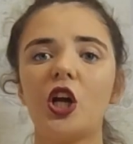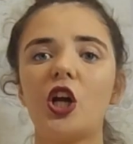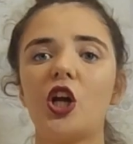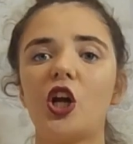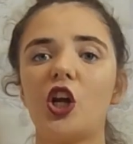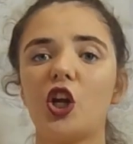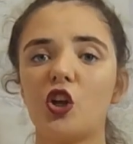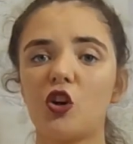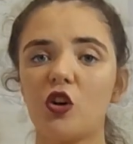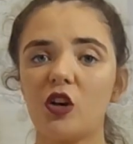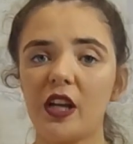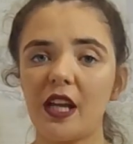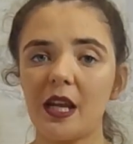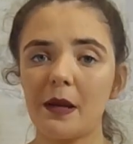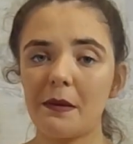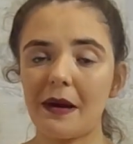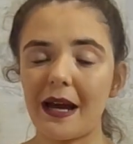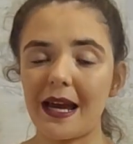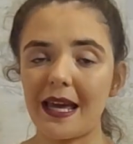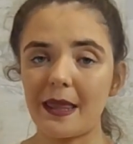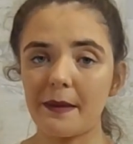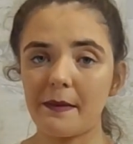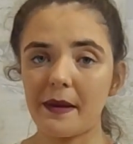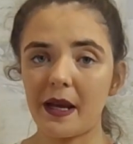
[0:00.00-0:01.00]
You don't need to buy
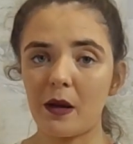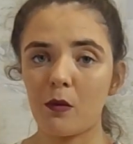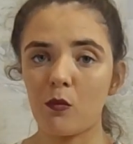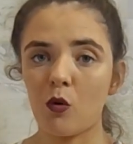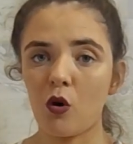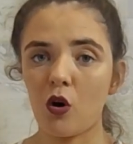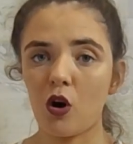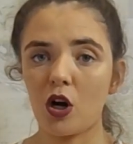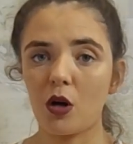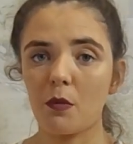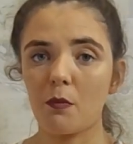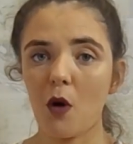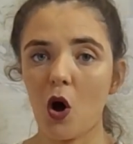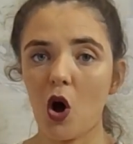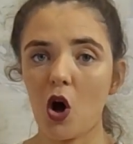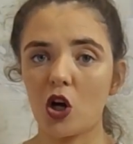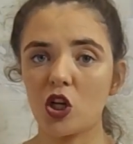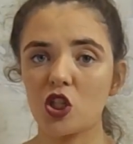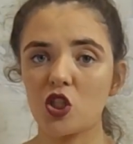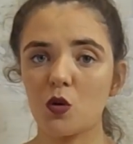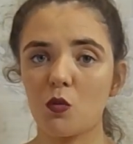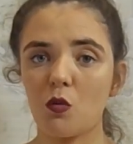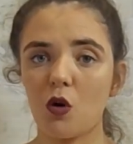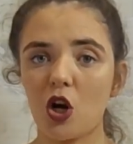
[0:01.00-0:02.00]
the big
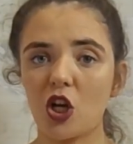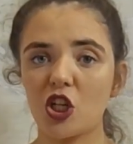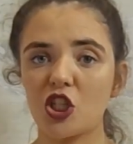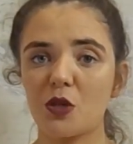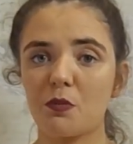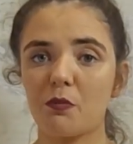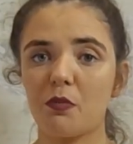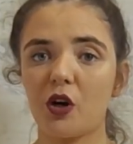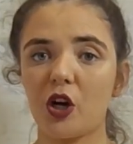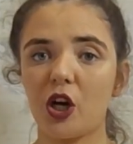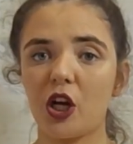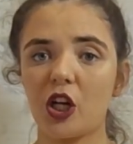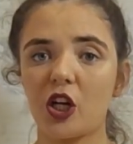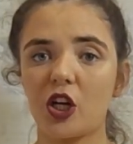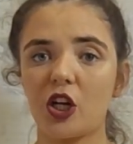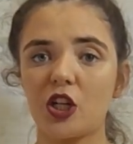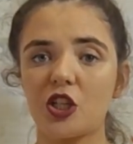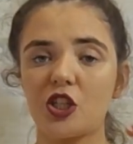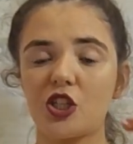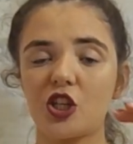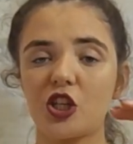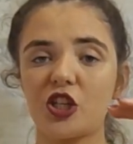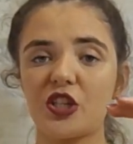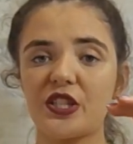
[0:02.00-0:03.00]
box of washing powder.
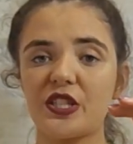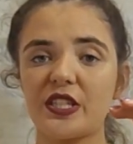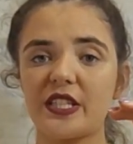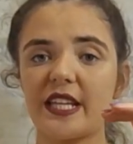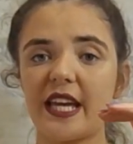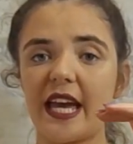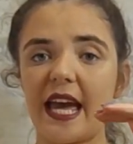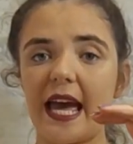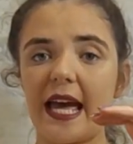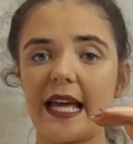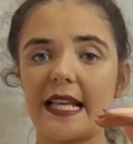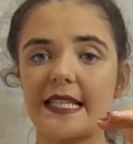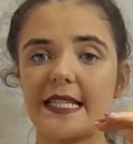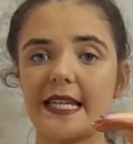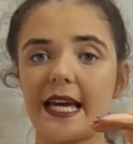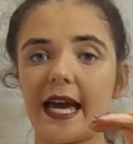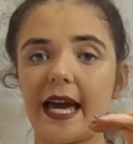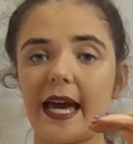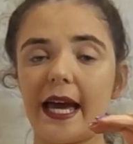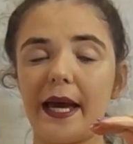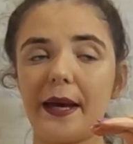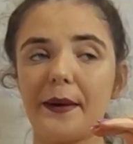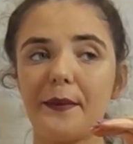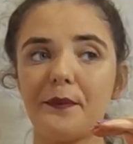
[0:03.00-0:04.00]
Just get
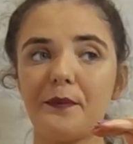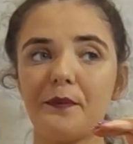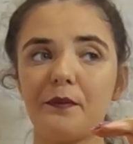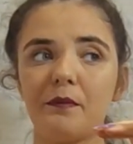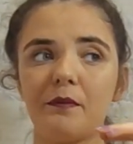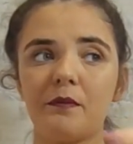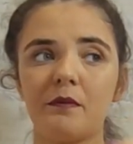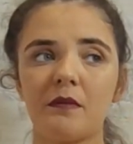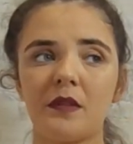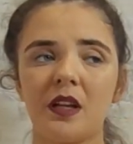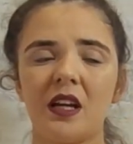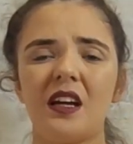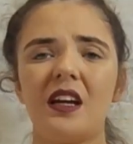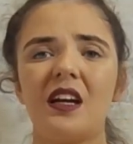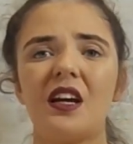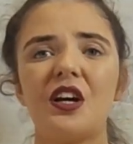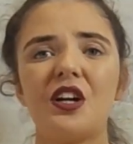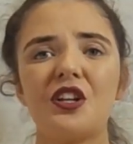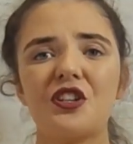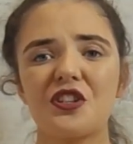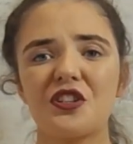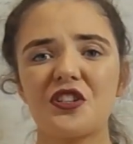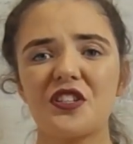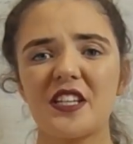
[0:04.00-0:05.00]

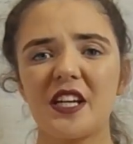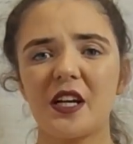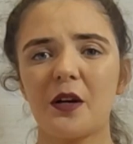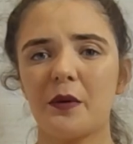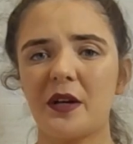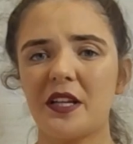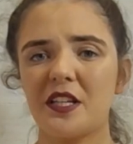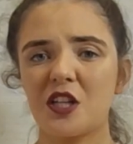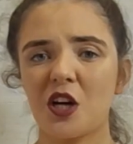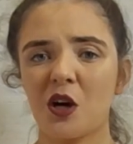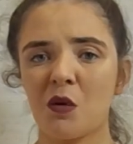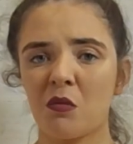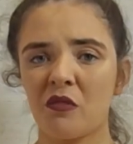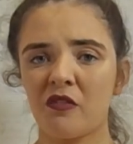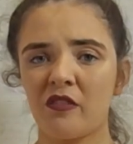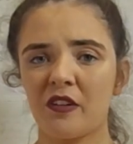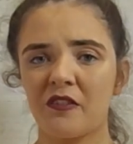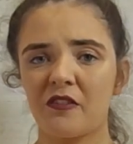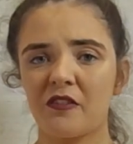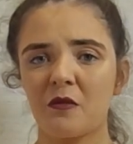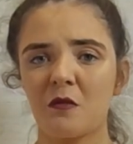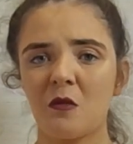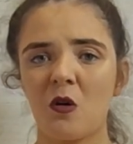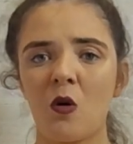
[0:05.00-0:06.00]
just take a wee tub of it
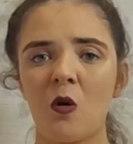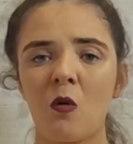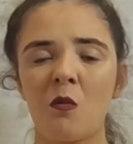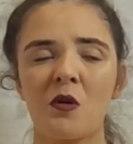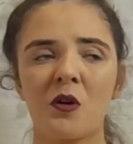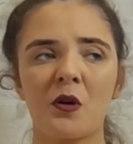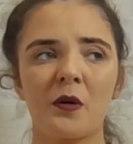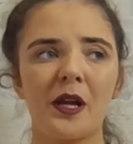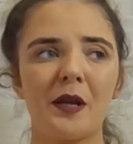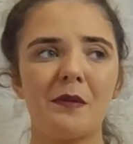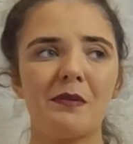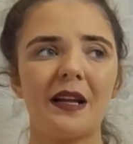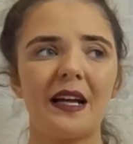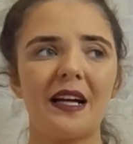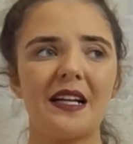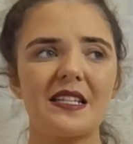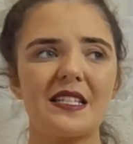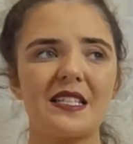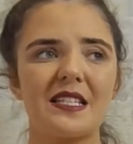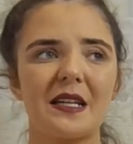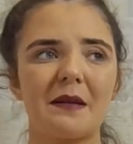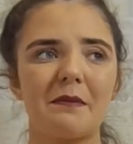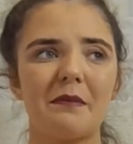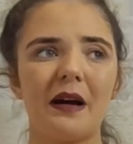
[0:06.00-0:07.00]
from home, or a wee
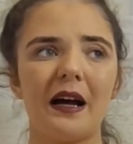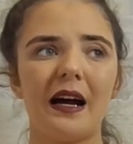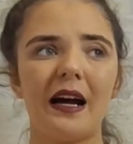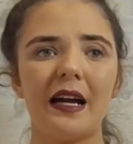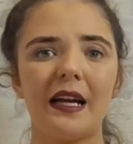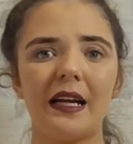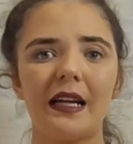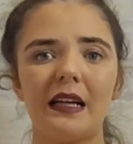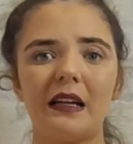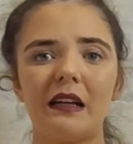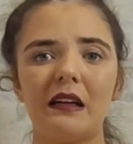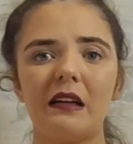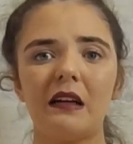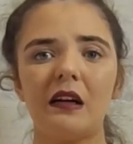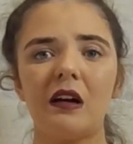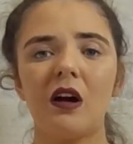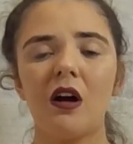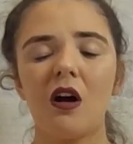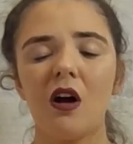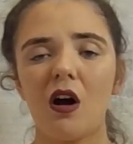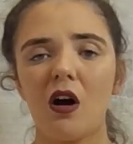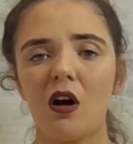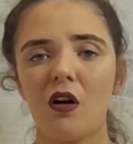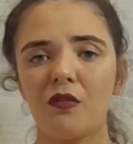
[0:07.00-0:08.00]
plastic bag
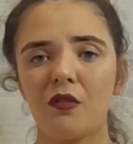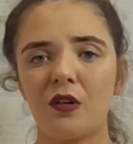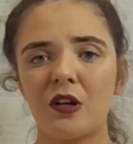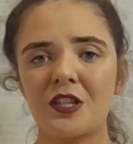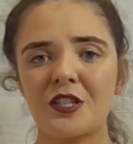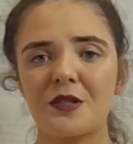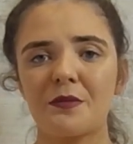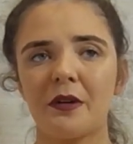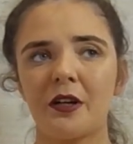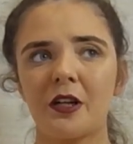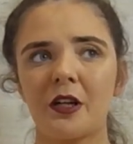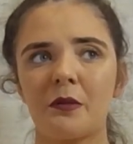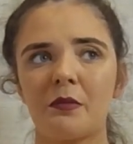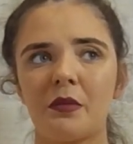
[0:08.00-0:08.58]
of washing powder.